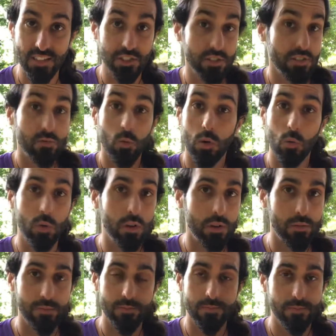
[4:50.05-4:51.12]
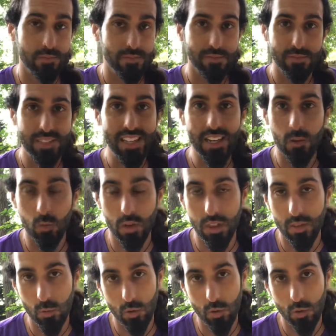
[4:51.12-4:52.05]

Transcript: It's just what we're dealing with.